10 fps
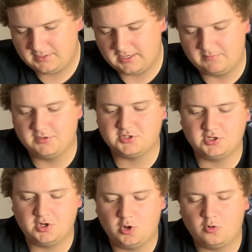I'd
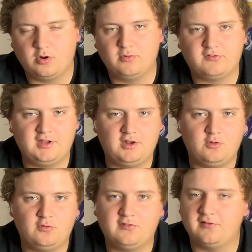mentioned Oklahoma State,
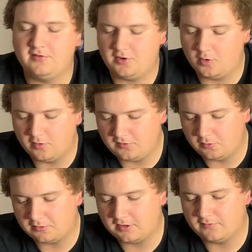who sits at 0-2
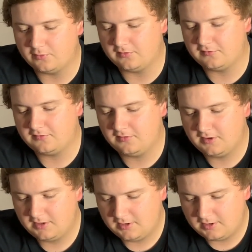in conference,
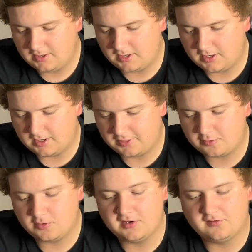
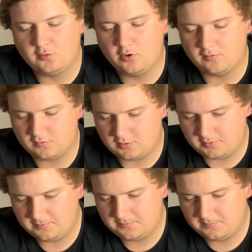3-2 overall.